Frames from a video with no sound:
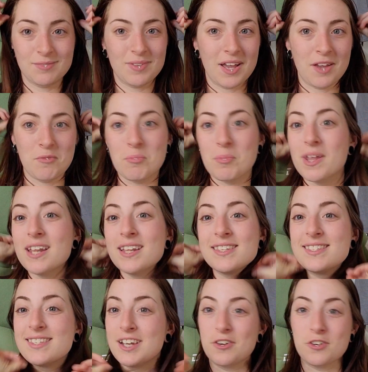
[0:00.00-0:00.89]
I've been in
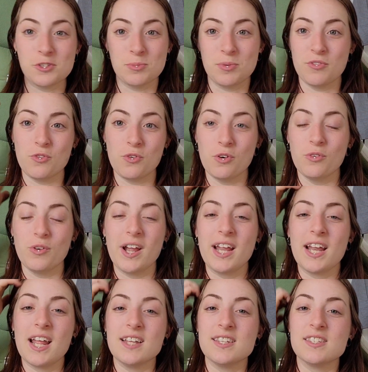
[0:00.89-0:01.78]
sales before,
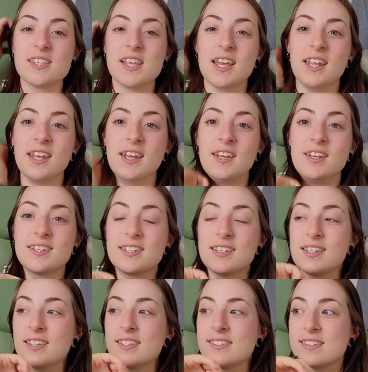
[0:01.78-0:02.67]
right? And
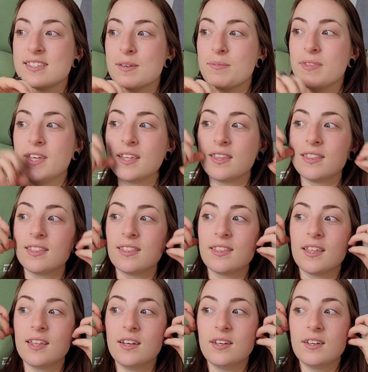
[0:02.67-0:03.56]
something
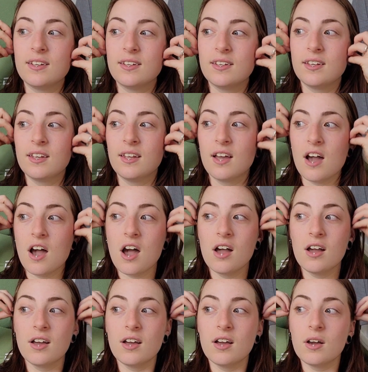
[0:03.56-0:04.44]
that
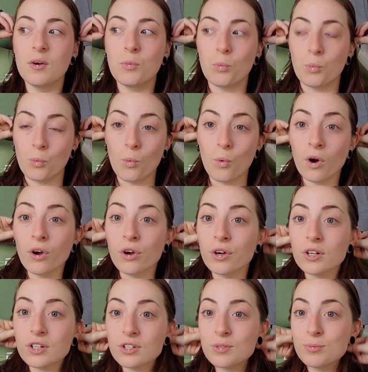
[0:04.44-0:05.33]

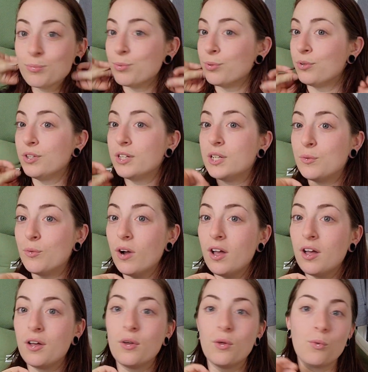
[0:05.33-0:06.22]
worked pretty
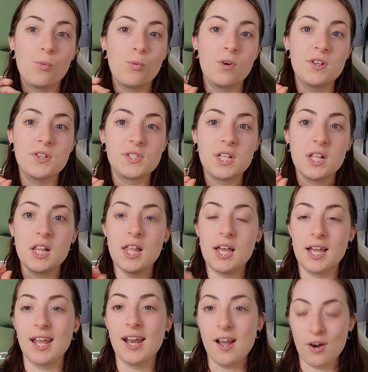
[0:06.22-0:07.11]
well was
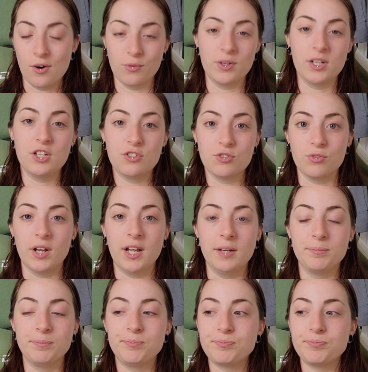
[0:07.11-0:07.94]
client outreach, right?